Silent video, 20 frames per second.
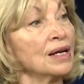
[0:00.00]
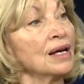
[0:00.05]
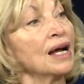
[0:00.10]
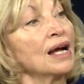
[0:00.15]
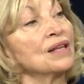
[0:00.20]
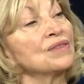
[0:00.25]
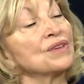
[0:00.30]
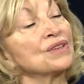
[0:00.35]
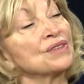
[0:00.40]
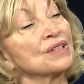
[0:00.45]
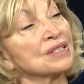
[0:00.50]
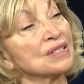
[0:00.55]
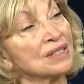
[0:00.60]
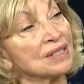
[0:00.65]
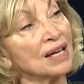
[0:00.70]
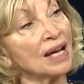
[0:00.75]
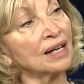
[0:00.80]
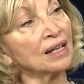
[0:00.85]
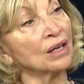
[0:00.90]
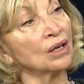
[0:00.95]
and then the
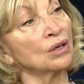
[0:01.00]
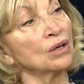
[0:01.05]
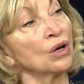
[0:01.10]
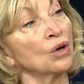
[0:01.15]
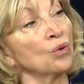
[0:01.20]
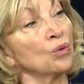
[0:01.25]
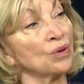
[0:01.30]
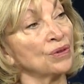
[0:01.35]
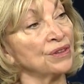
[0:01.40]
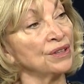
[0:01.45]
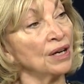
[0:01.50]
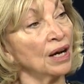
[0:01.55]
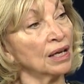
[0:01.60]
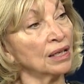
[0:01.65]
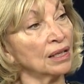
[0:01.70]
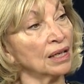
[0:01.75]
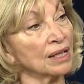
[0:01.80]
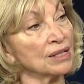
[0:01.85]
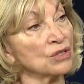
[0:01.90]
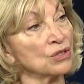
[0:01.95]
second with the
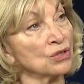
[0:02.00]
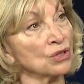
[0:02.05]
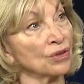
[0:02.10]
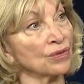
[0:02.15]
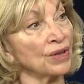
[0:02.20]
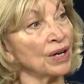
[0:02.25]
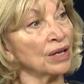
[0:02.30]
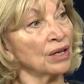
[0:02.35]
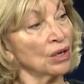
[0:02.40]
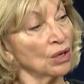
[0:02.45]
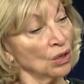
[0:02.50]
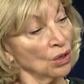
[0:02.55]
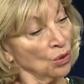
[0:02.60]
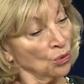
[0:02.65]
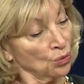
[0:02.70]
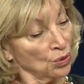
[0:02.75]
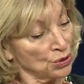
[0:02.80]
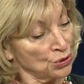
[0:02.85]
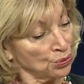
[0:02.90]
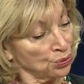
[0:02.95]
online survey,
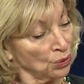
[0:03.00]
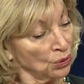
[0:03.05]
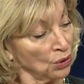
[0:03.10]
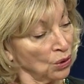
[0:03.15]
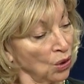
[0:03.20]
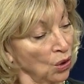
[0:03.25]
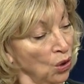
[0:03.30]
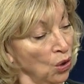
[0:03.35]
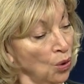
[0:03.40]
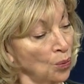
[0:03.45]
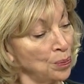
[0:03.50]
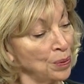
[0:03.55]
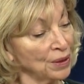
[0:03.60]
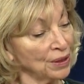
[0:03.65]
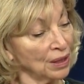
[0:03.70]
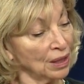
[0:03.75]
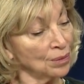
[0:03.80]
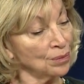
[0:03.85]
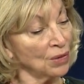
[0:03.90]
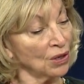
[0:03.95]
which will open
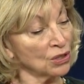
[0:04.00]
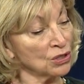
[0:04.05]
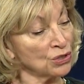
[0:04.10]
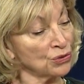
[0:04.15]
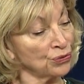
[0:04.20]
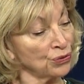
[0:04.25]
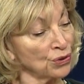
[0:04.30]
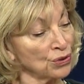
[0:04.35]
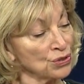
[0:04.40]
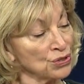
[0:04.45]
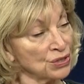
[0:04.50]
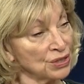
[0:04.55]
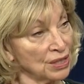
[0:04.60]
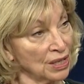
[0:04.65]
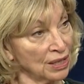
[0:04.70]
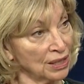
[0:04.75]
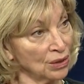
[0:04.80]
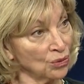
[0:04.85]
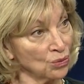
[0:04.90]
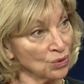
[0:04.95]
on March 1st,
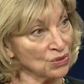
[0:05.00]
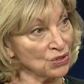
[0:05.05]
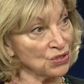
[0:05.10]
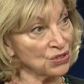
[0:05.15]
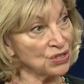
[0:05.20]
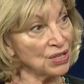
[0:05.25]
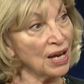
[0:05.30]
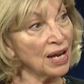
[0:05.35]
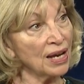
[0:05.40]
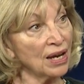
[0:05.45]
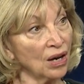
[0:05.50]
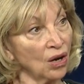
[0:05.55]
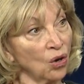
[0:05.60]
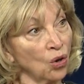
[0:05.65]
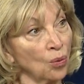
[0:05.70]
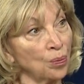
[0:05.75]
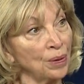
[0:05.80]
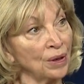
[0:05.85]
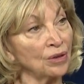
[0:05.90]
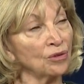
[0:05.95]
and it will stay
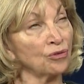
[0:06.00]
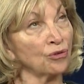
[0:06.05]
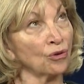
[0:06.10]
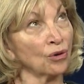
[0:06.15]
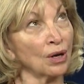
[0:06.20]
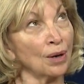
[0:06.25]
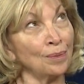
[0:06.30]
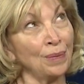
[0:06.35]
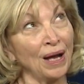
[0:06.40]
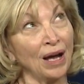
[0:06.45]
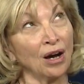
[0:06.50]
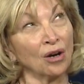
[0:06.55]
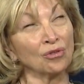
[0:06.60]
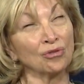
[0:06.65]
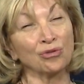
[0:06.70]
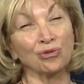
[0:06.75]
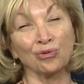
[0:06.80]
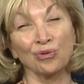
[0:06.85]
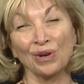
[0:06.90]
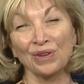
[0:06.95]
open for about,
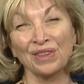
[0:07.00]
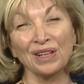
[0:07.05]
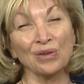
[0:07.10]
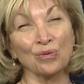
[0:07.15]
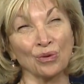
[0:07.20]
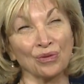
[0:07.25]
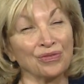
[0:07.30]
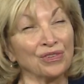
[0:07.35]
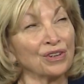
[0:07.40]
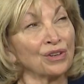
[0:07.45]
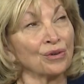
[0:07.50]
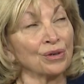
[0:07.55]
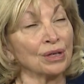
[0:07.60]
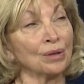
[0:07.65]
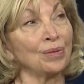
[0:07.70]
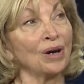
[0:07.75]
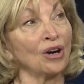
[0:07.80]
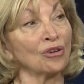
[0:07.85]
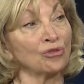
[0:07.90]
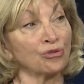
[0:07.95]
I think we're figuring
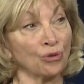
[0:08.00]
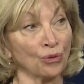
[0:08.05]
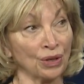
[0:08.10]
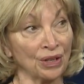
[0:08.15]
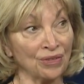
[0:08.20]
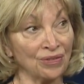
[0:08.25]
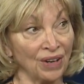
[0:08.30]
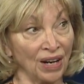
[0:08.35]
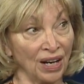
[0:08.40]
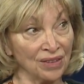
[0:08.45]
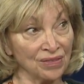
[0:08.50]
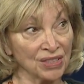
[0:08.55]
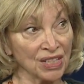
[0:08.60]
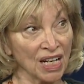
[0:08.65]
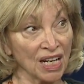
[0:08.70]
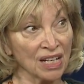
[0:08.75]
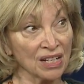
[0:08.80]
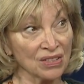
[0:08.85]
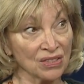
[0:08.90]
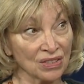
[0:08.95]
about 45
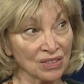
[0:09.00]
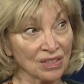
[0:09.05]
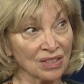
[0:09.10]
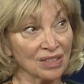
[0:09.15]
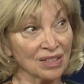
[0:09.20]
days.